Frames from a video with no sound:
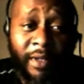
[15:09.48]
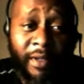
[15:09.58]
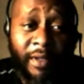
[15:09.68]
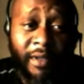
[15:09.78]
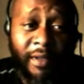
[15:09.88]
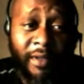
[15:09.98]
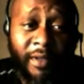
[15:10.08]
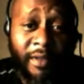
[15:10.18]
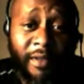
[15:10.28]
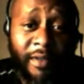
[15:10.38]
It has
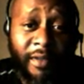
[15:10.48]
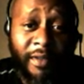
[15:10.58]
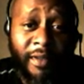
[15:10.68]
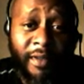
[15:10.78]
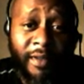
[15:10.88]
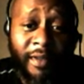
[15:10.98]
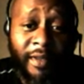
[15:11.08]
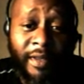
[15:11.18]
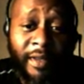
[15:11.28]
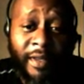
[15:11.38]
to be somebody's first
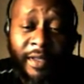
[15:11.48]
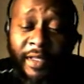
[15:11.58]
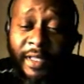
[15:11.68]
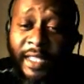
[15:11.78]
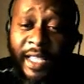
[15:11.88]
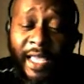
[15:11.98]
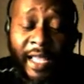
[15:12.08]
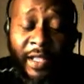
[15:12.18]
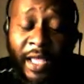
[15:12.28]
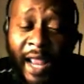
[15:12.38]
time.
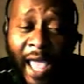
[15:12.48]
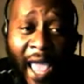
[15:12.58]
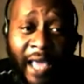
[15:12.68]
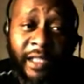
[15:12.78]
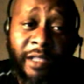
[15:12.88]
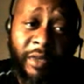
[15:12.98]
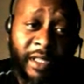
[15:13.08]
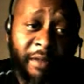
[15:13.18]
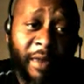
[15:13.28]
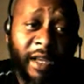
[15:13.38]
And I mean, I'm gonna
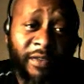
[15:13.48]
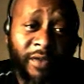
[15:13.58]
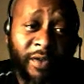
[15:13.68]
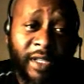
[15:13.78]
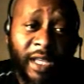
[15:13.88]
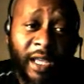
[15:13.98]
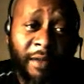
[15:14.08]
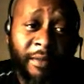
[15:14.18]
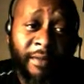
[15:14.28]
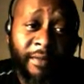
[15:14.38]
take a guess. I'm gonna
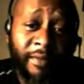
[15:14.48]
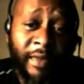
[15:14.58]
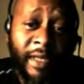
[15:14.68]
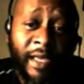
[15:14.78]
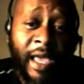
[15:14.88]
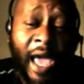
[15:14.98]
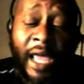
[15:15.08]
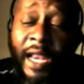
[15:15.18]
say probably